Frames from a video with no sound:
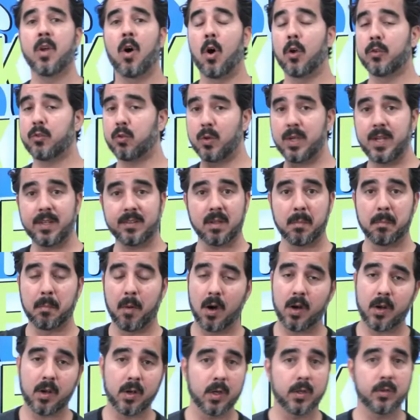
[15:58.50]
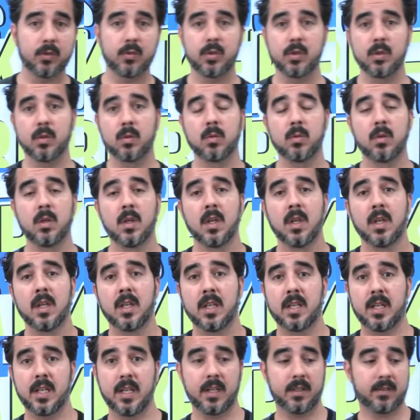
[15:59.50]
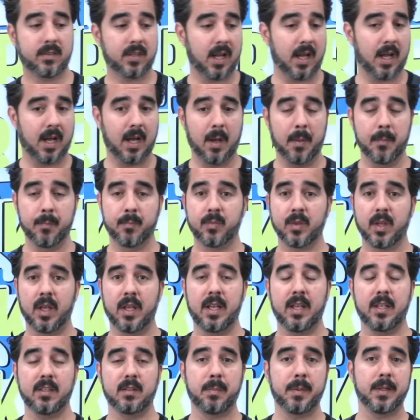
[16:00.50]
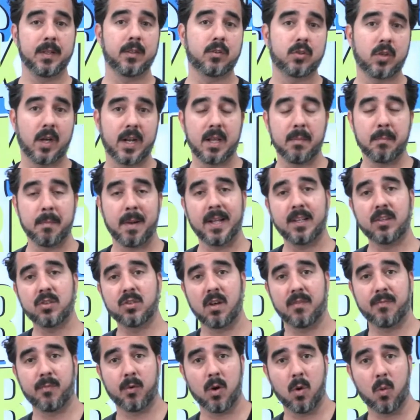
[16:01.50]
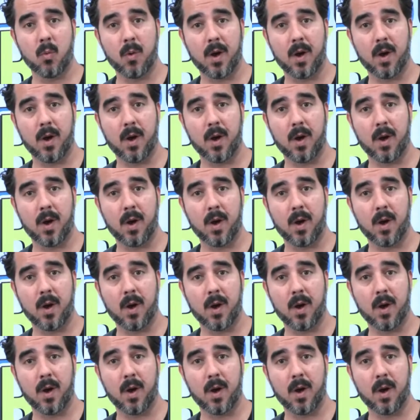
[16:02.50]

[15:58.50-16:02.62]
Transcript: Also, he's a marketer too. He's been studying my stuff for